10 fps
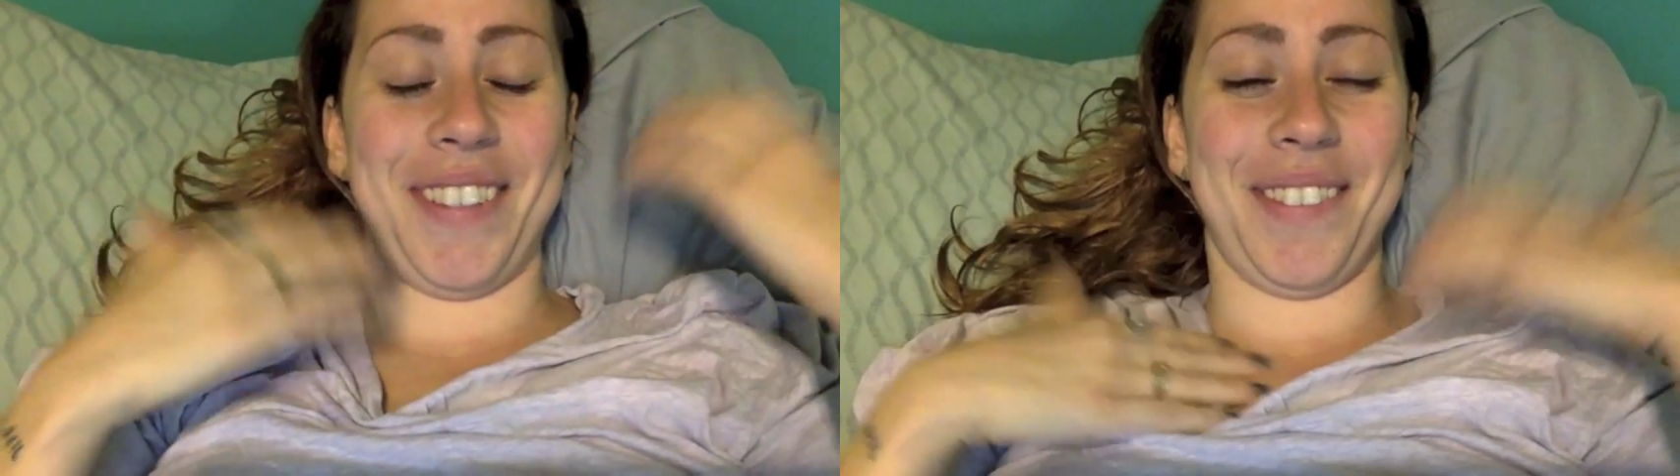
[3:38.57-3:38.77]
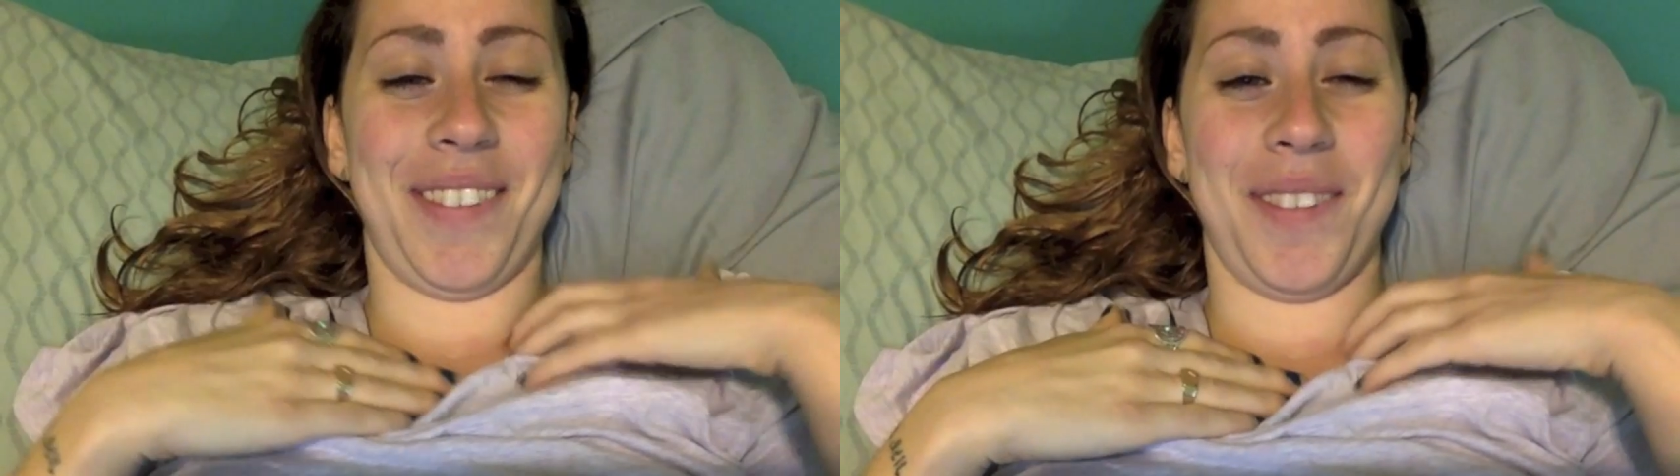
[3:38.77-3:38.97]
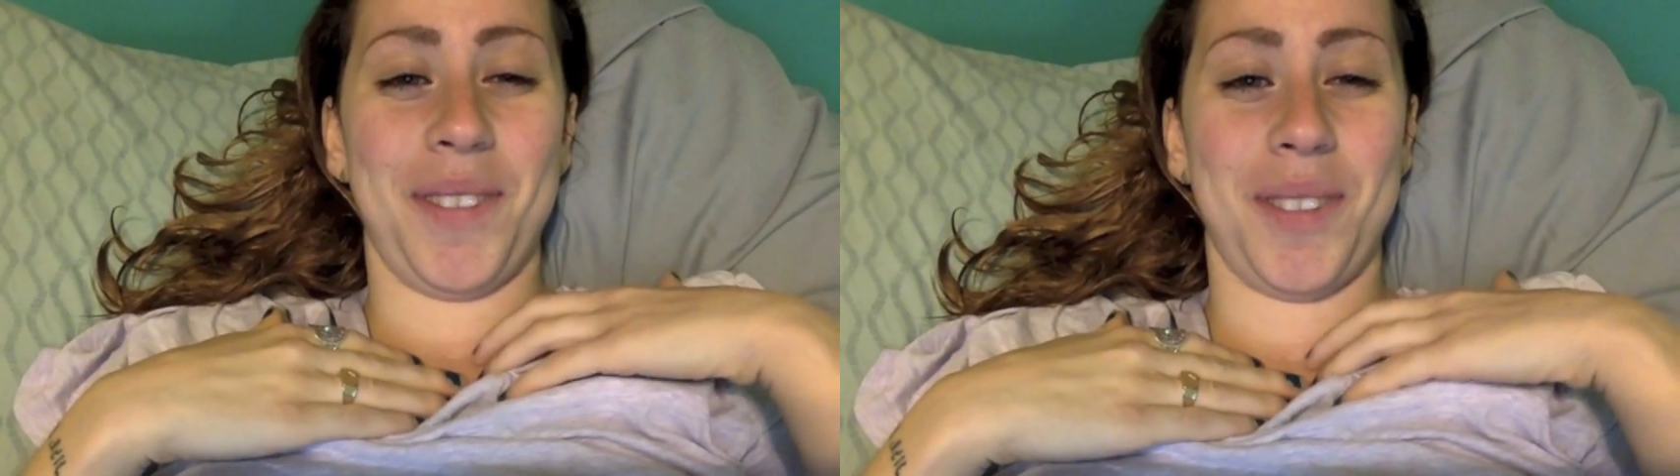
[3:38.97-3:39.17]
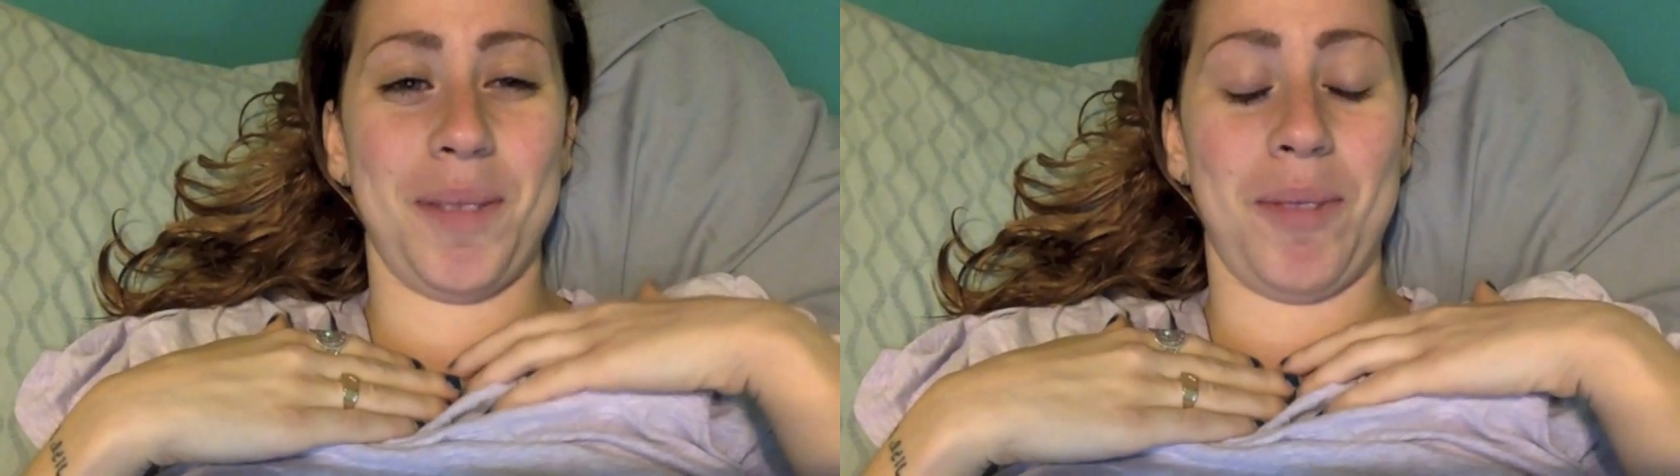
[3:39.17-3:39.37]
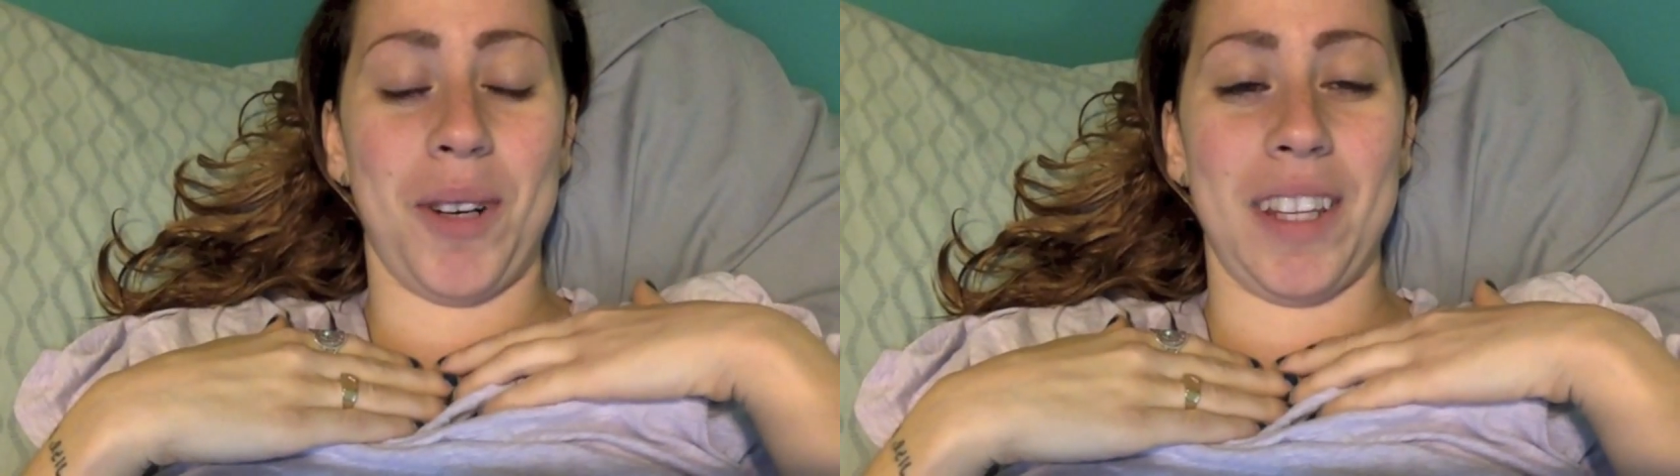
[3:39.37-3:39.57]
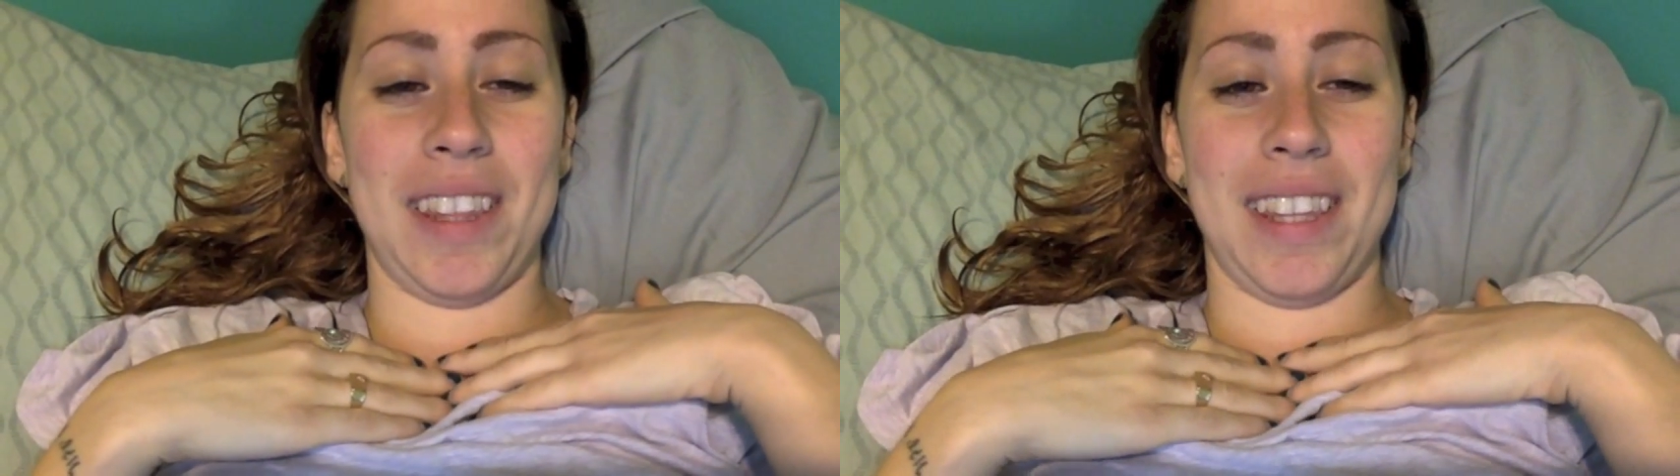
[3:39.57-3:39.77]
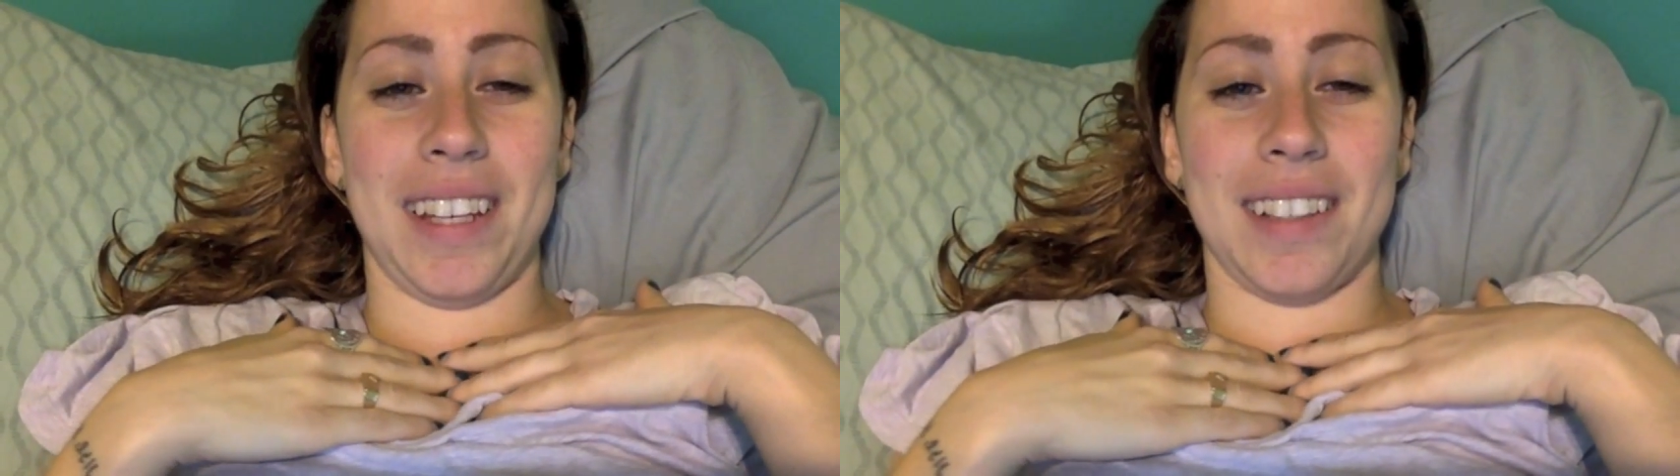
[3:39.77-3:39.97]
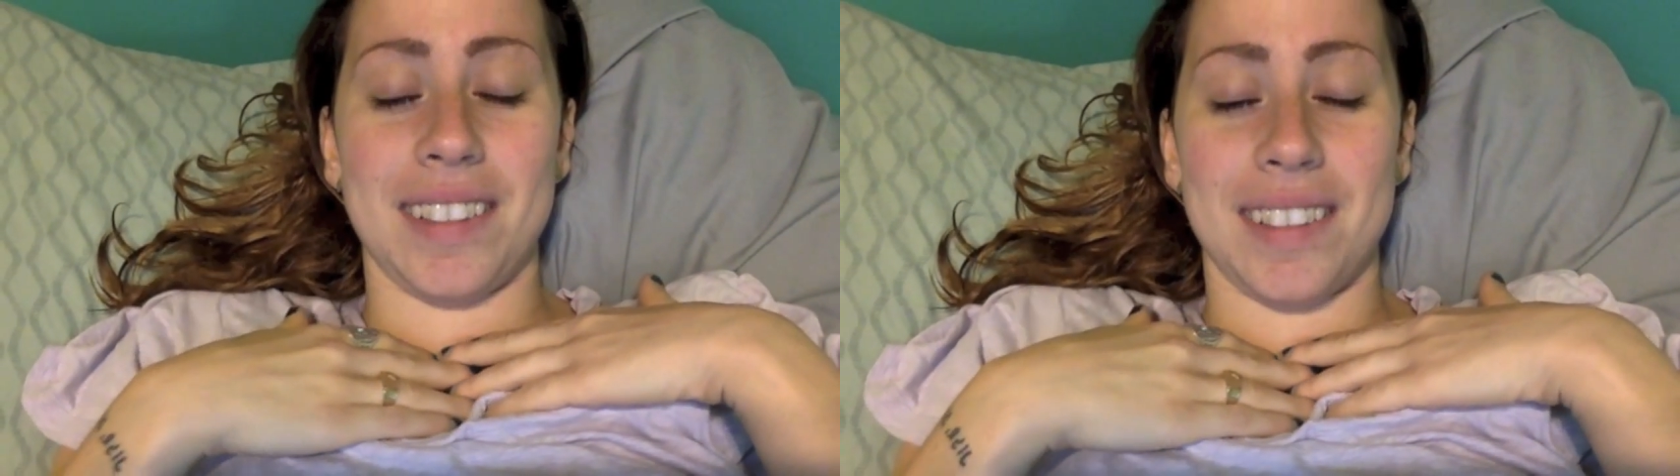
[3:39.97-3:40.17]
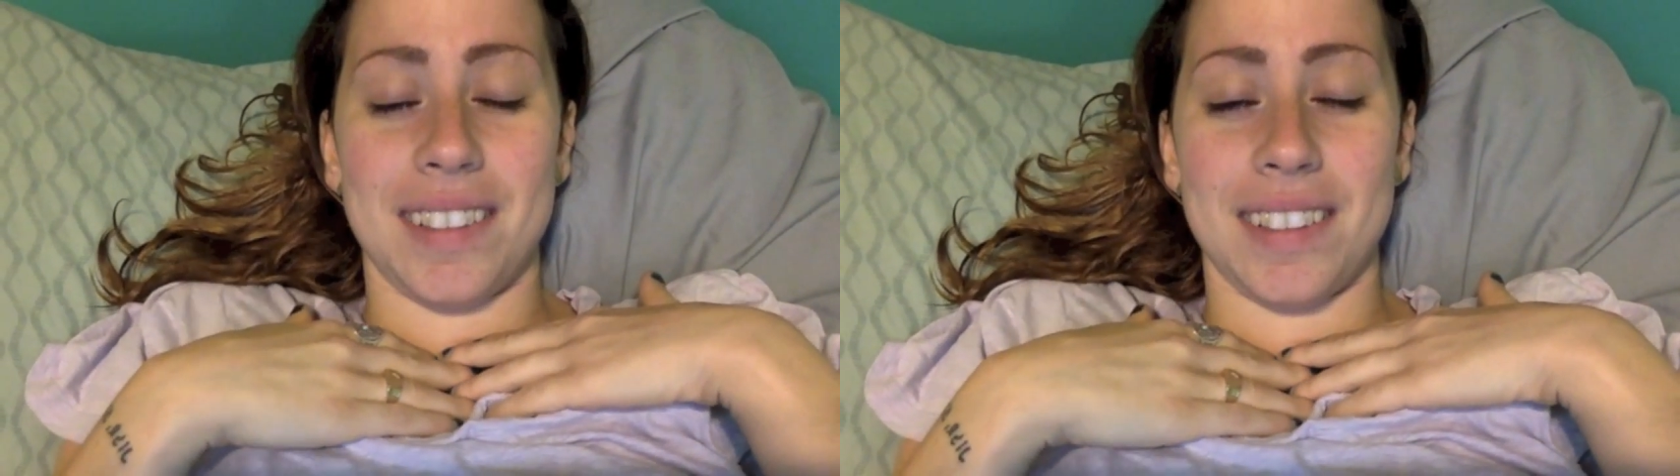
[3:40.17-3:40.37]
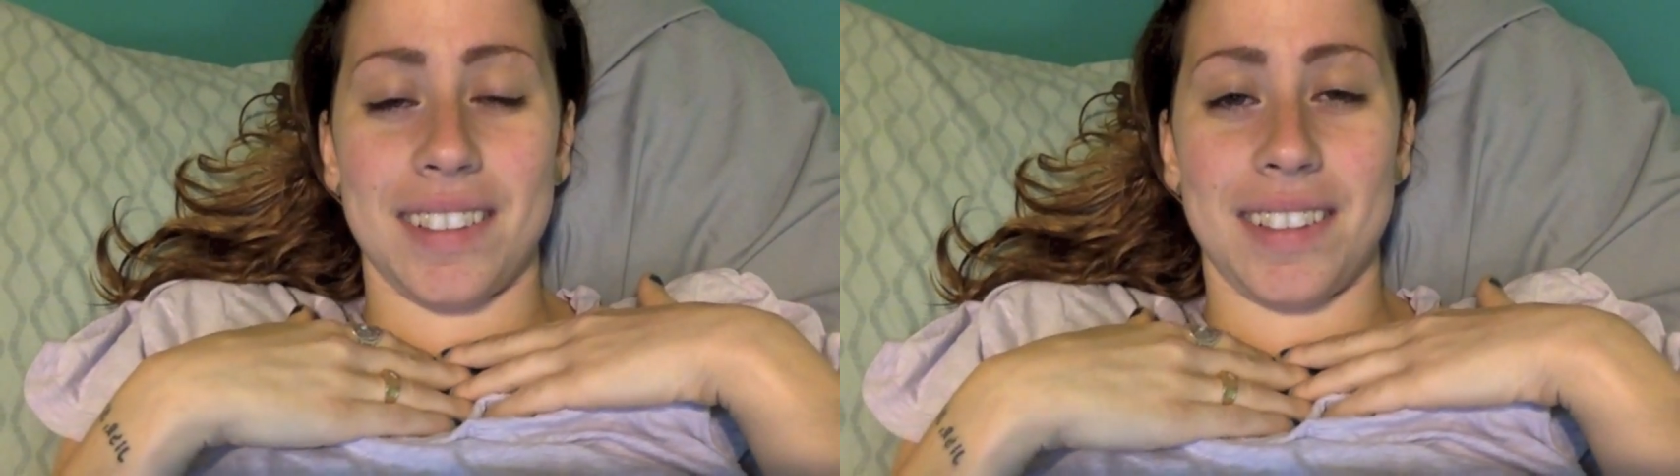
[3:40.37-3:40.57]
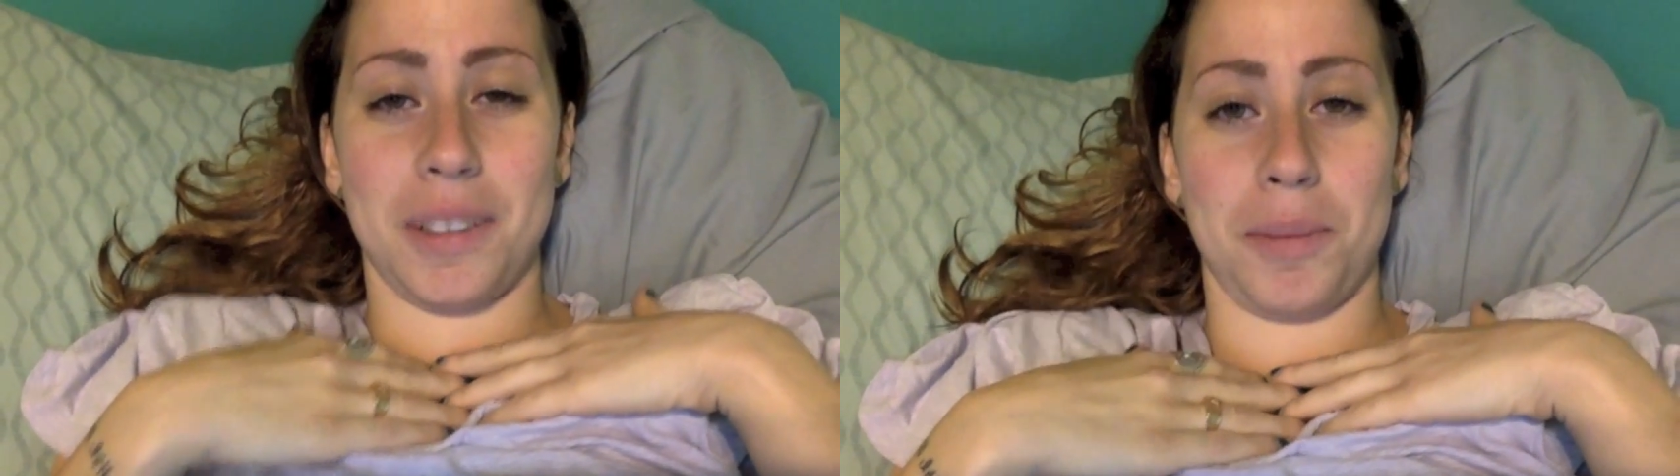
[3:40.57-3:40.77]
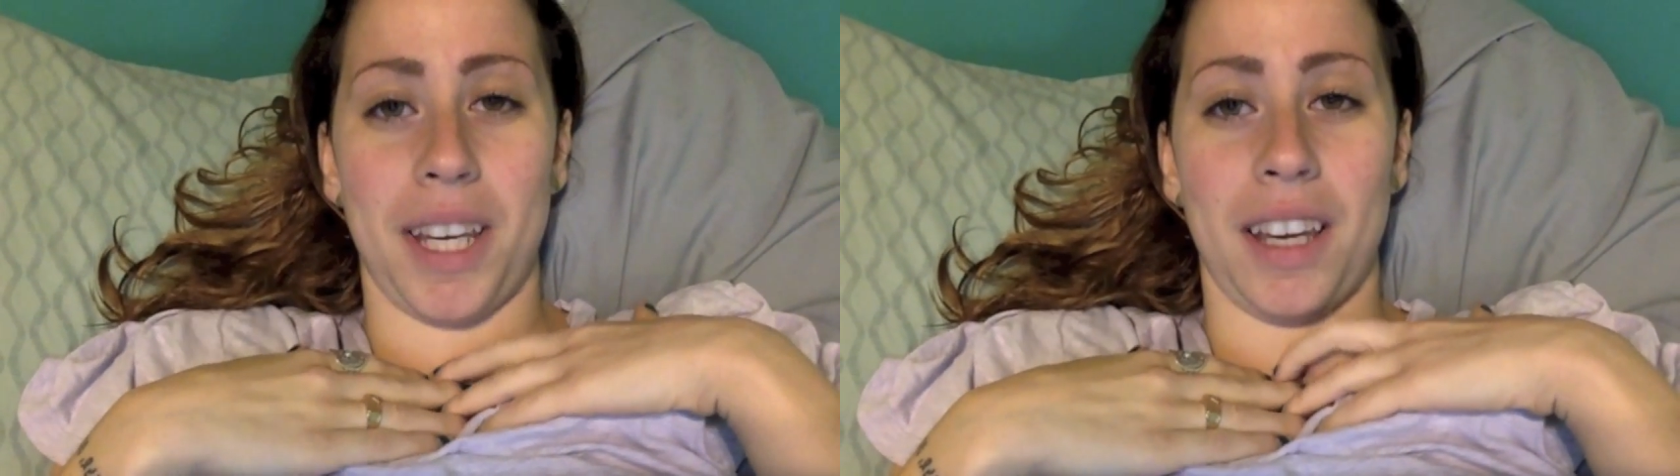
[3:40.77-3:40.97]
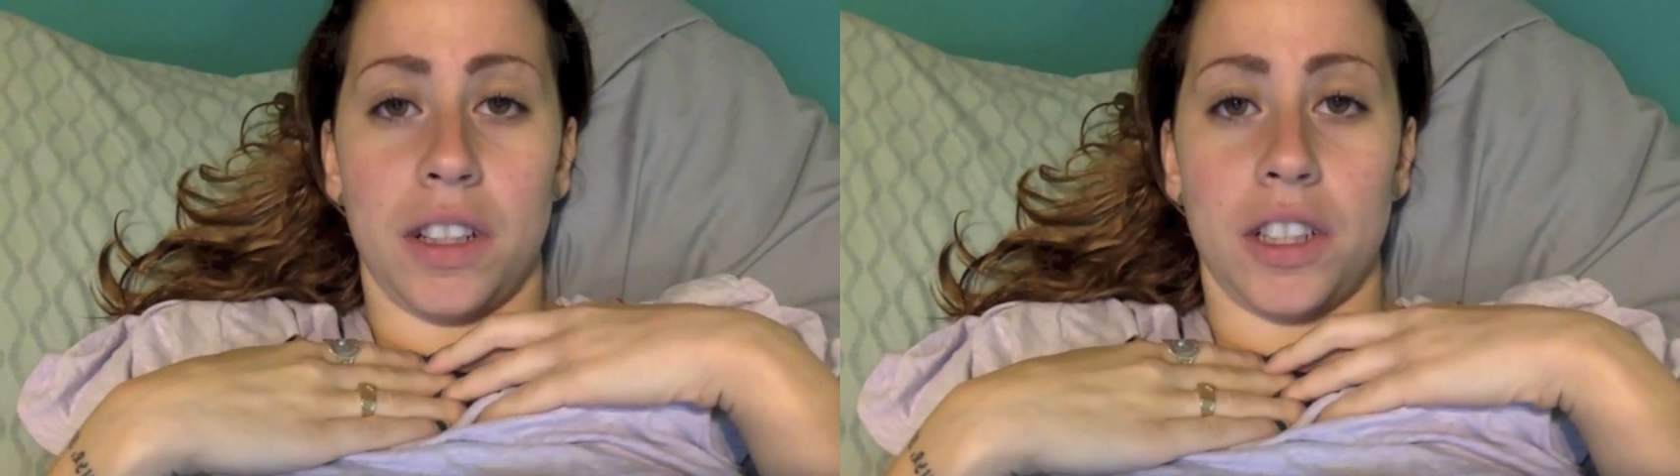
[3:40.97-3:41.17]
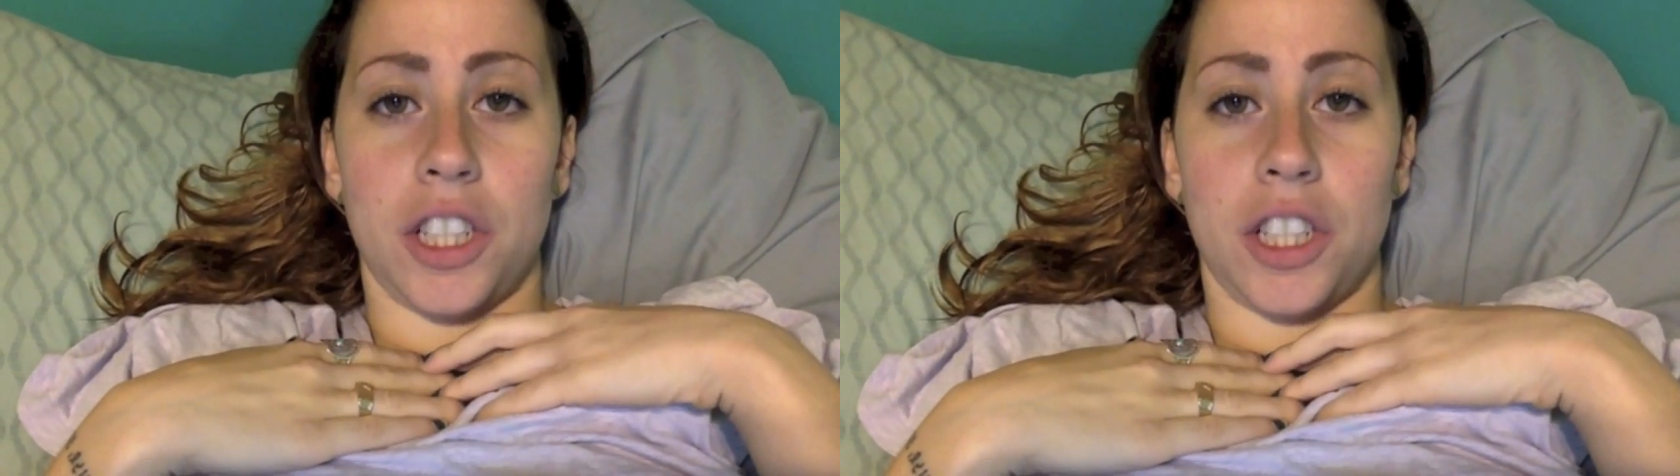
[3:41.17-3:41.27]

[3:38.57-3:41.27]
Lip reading: is one of the most important things to me.